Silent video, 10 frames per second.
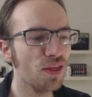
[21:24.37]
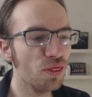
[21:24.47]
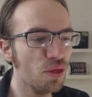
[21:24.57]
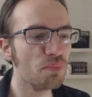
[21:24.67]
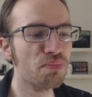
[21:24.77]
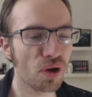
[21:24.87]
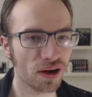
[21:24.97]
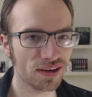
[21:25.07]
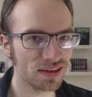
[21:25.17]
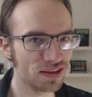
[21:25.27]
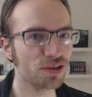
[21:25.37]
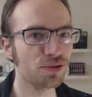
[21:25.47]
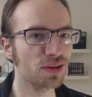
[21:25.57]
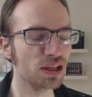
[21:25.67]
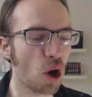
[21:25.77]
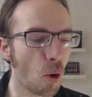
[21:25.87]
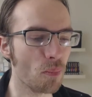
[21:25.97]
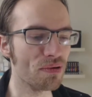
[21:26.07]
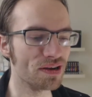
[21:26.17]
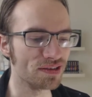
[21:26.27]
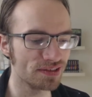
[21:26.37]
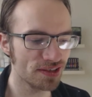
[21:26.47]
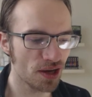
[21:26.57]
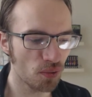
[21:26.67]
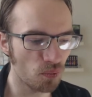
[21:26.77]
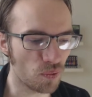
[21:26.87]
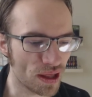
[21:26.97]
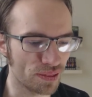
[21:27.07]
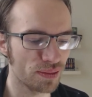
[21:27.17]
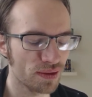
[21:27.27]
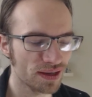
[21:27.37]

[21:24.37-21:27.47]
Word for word: the book literally opens with